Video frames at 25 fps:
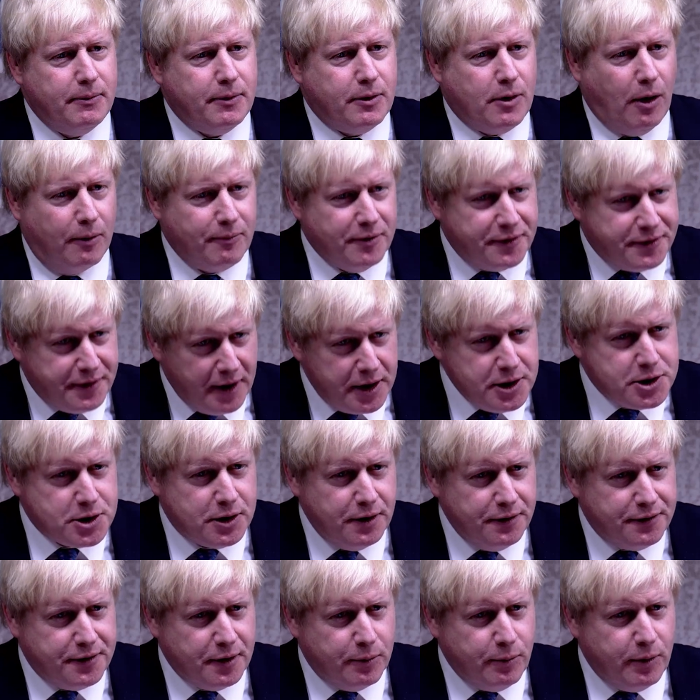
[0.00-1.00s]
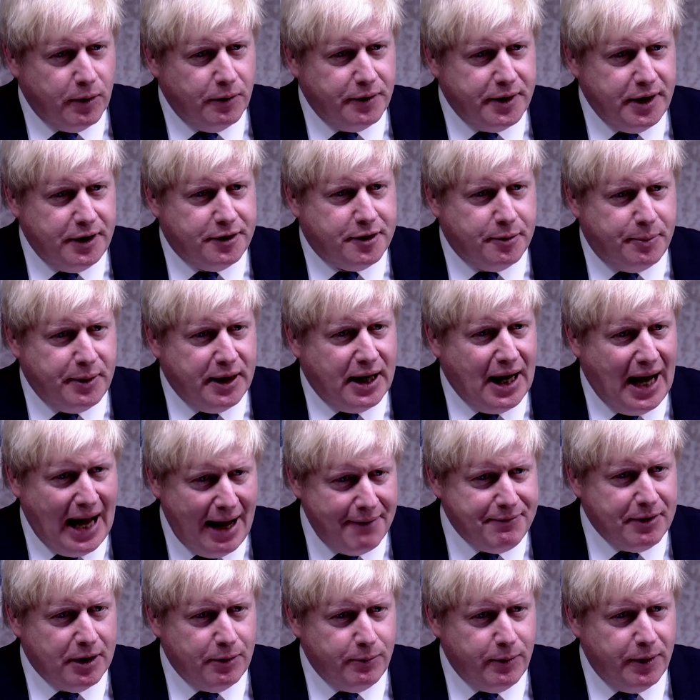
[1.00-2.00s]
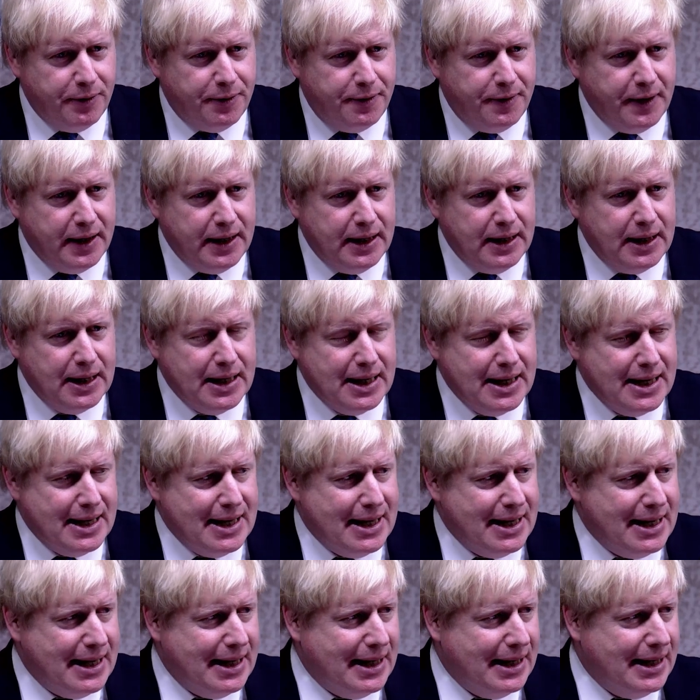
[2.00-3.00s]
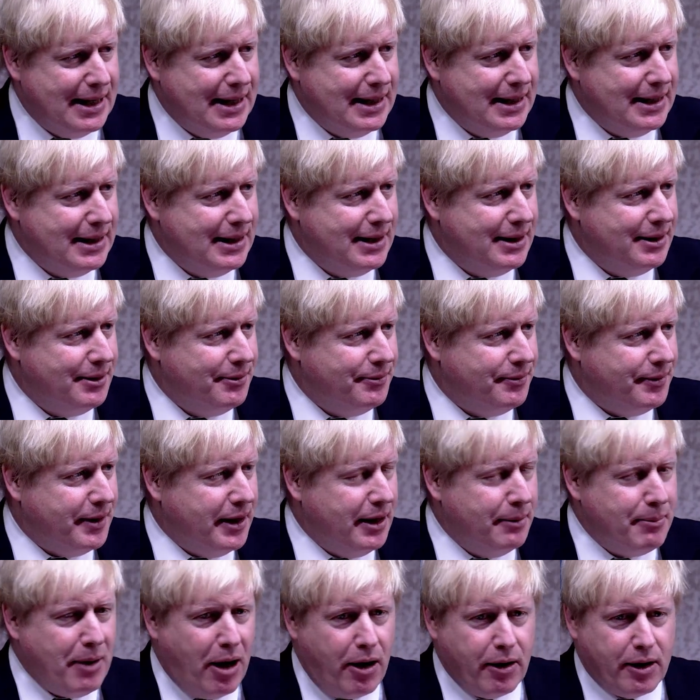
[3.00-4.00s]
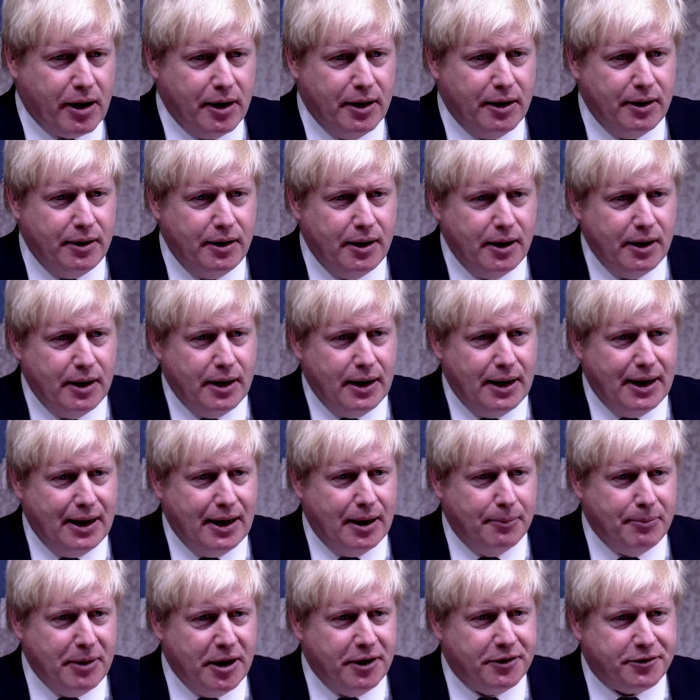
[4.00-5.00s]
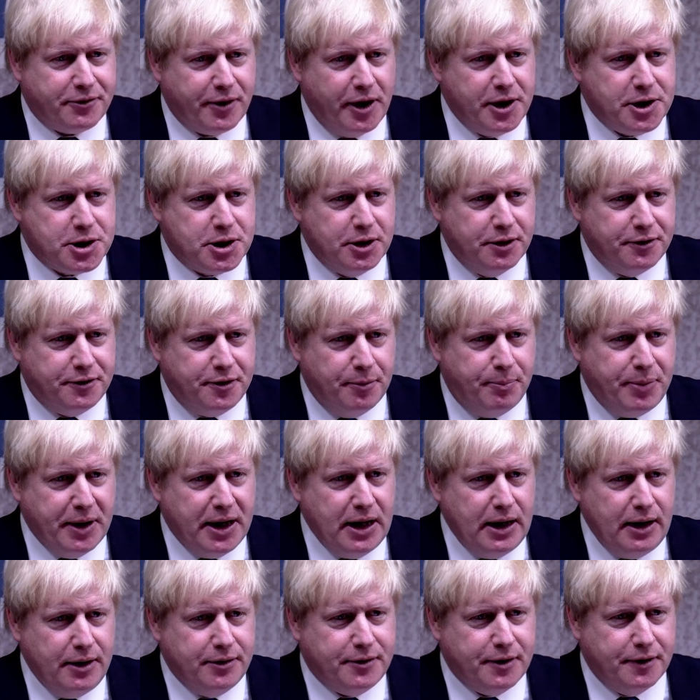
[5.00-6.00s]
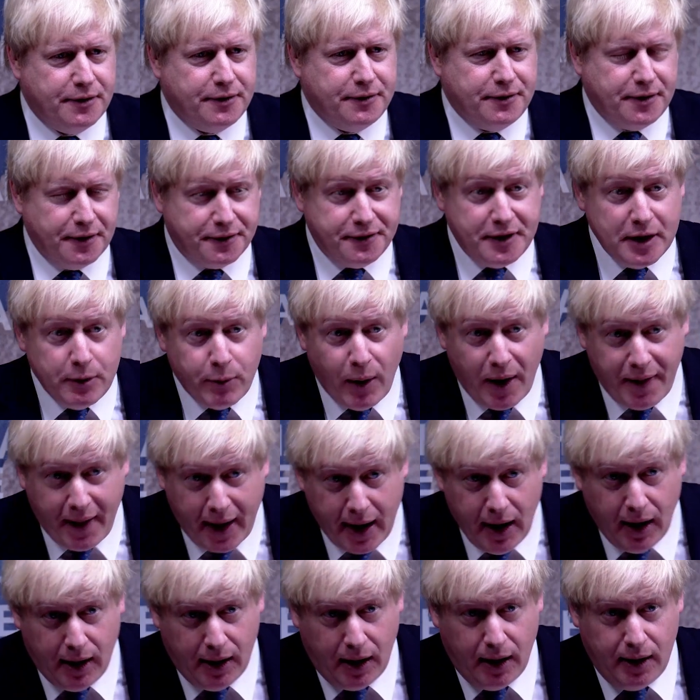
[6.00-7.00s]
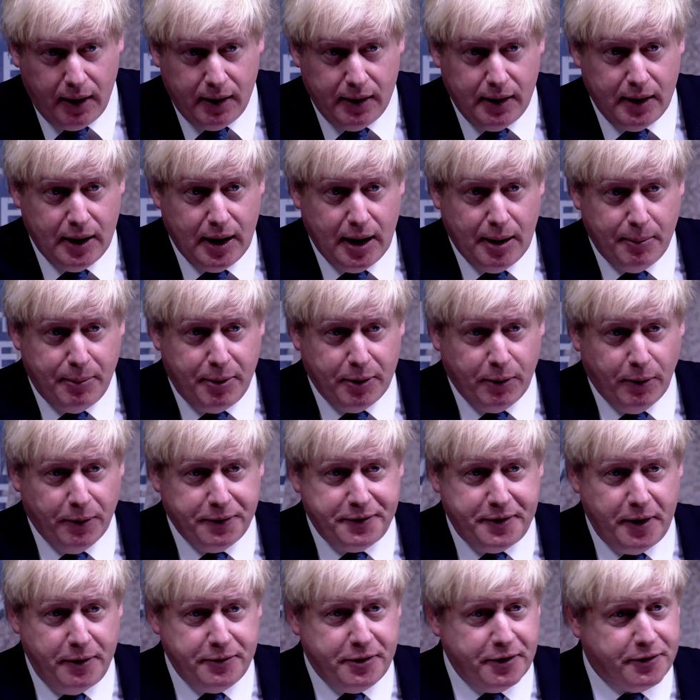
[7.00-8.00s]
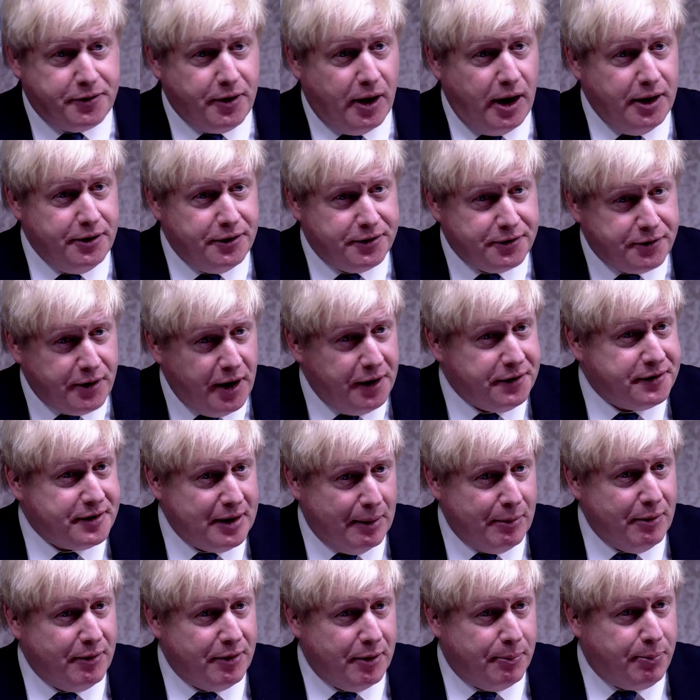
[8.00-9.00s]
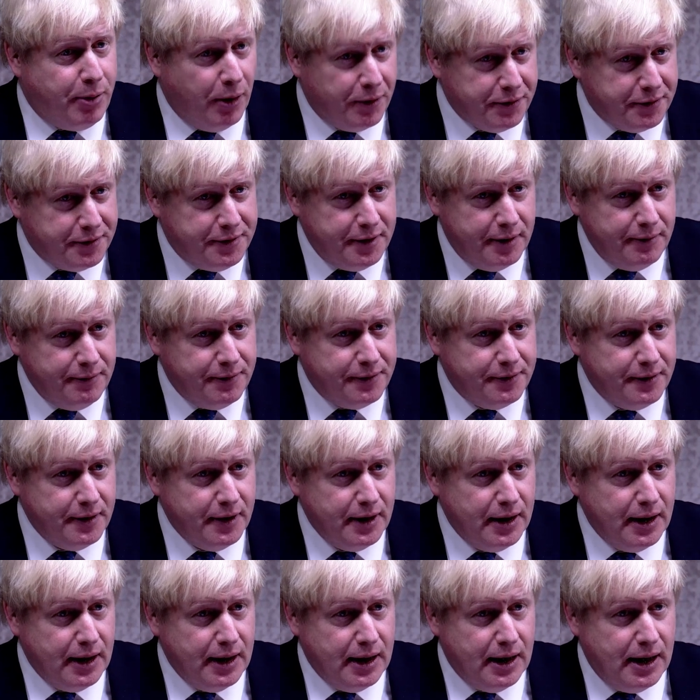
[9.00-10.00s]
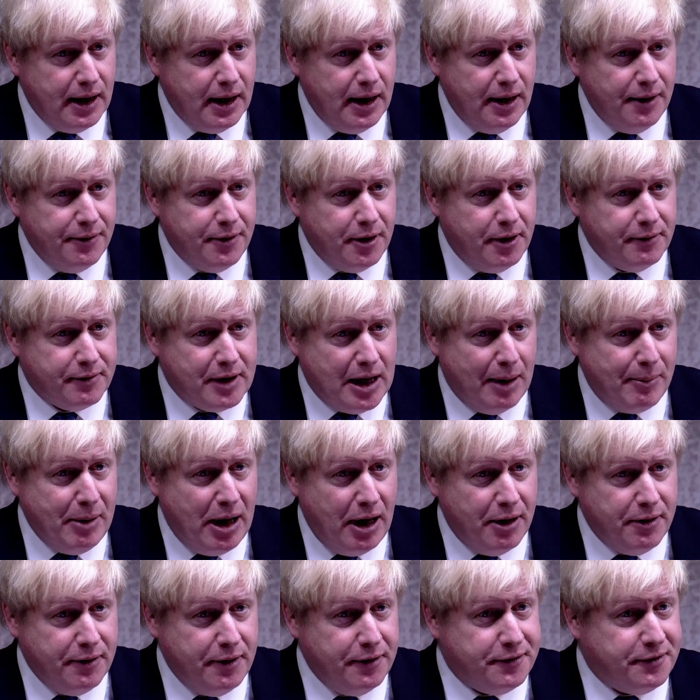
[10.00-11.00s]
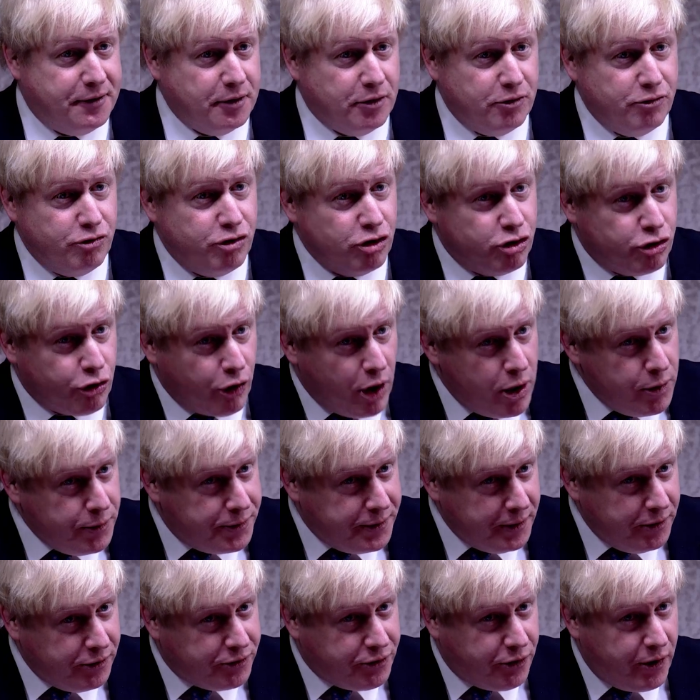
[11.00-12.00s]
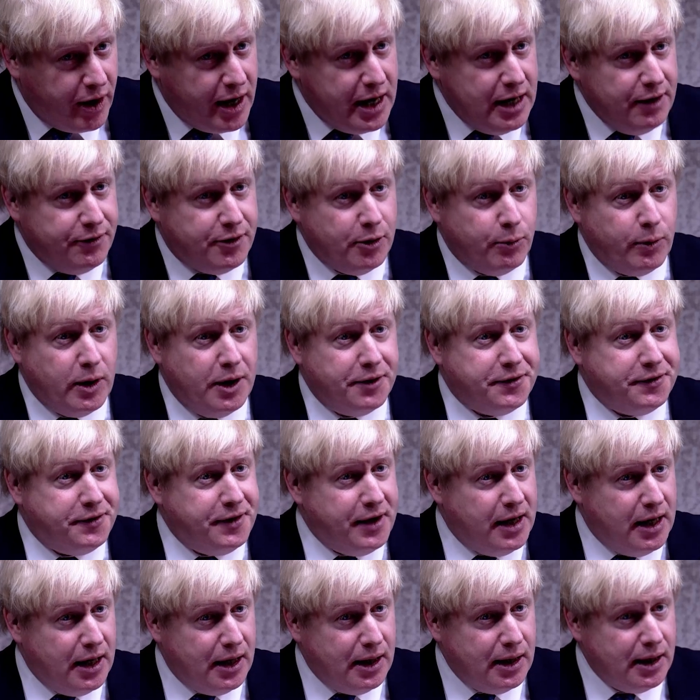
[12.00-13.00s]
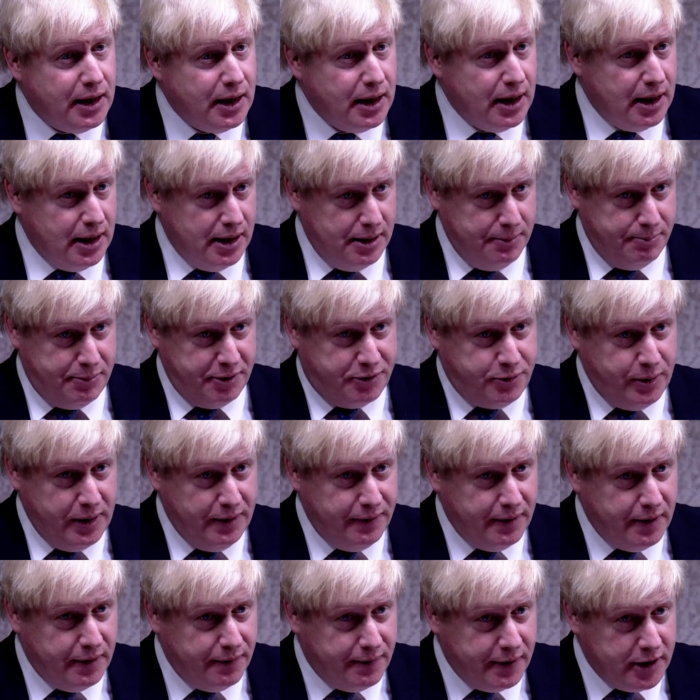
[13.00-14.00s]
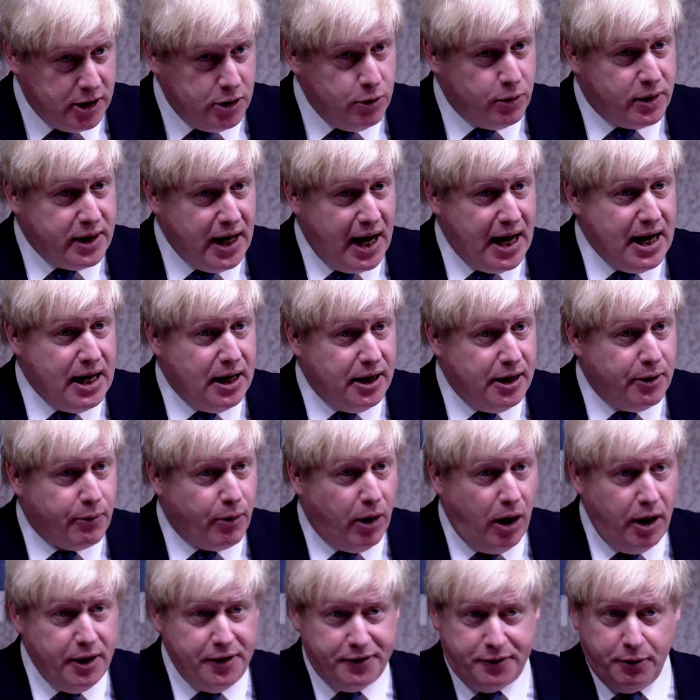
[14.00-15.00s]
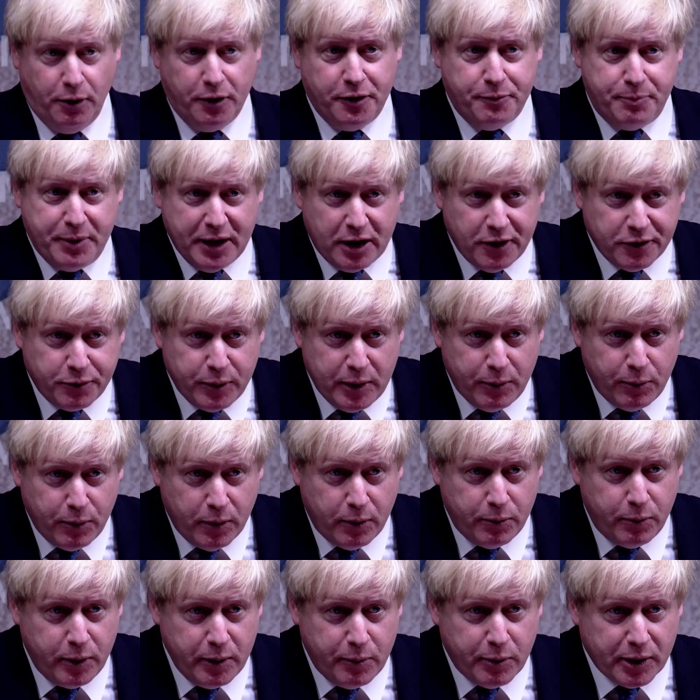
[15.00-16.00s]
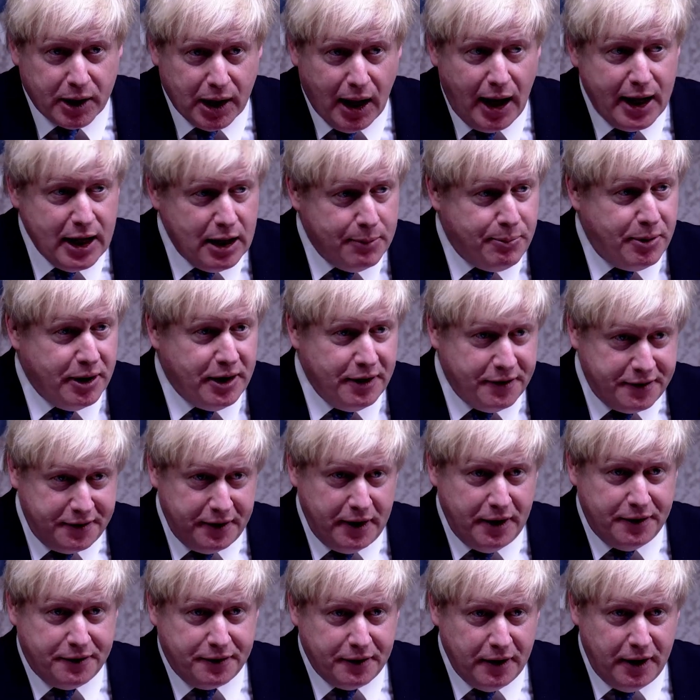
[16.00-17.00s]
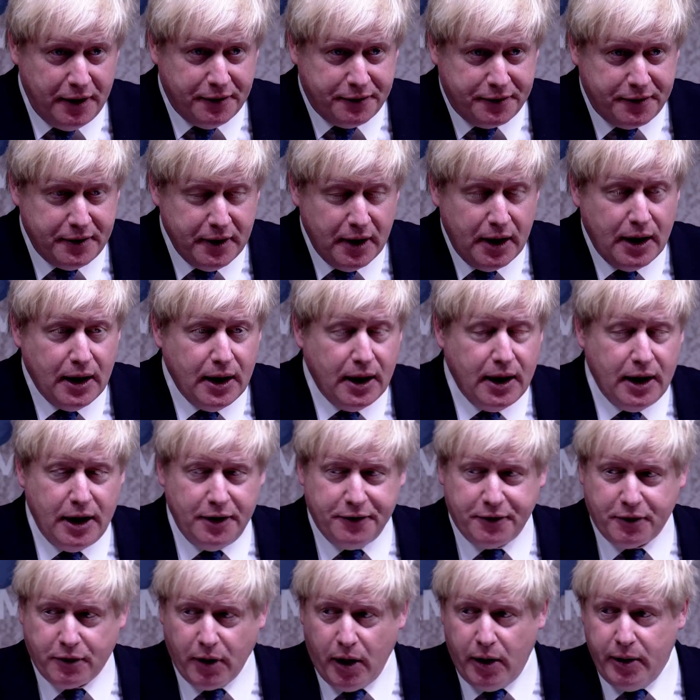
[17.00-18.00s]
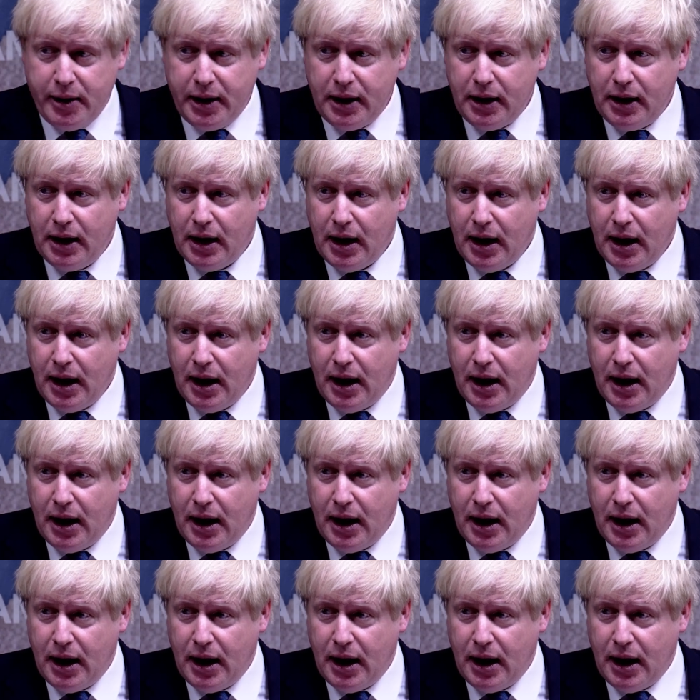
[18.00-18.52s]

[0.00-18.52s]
conversations that we'll need to be having with the, uh, the American administration to be, to, to see where they are, but also to try and stress some of the positives uh, that have come out of this, the, the growth in trade that we're seeing, between the, the UK and Iran. It's not as big as we, we would like, but it's, it's, it's, it's growing.